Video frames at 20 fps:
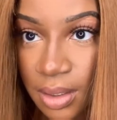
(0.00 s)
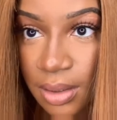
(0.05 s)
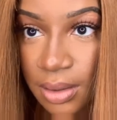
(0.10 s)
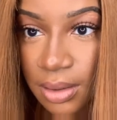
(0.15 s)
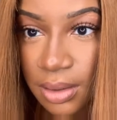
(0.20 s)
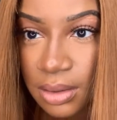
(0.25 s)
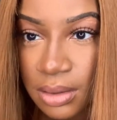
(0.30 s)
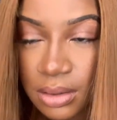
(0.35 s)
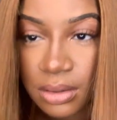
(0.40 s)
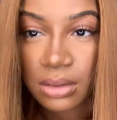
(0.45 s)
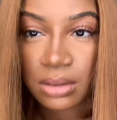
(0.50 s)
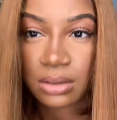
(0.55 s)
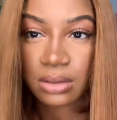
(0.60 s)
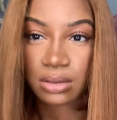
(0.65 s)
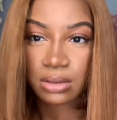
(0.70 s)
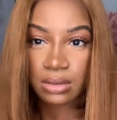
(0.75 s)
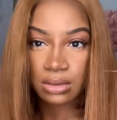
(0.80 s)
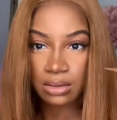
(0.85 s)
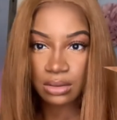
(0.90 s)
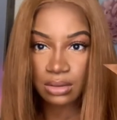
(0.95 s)
so we can have a
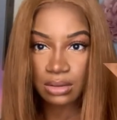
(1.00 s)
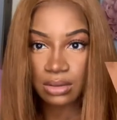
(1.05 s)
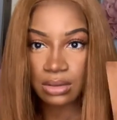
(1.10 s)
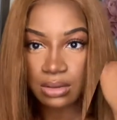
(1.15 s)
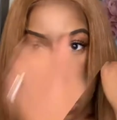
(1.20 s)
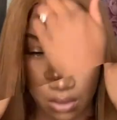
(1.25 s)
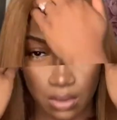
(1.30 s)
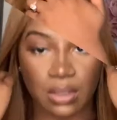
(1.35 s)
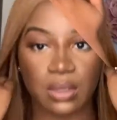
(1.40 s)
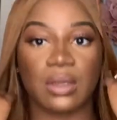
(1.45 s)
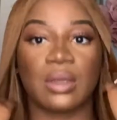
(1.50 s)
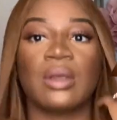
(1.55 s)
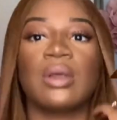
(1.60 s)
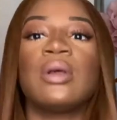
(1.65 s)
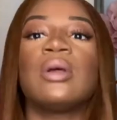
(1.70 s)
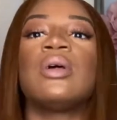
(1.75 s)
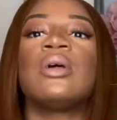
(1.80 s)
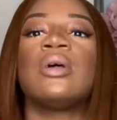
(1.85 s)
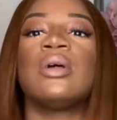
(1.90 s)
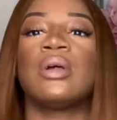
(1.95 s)
nice
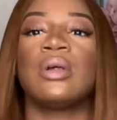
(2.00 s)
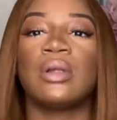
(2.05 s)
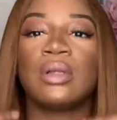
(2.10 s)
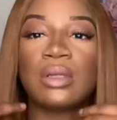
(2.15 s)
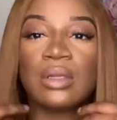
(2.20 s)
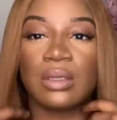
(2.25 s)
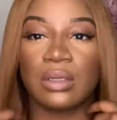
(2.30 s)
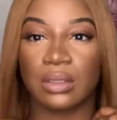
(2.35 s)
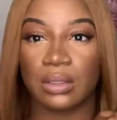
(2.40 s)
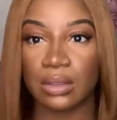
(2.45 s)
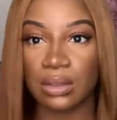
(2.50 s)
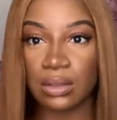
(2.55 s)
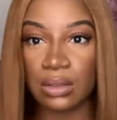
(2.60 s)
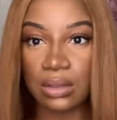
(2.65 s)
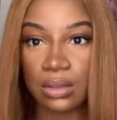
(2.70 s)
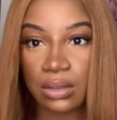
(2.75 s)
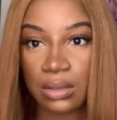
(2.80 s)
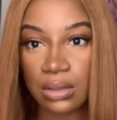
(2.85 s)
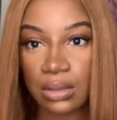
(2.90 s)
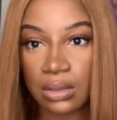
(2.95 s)
seamless
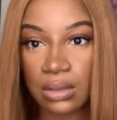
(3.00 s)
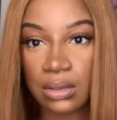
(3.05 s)
bob.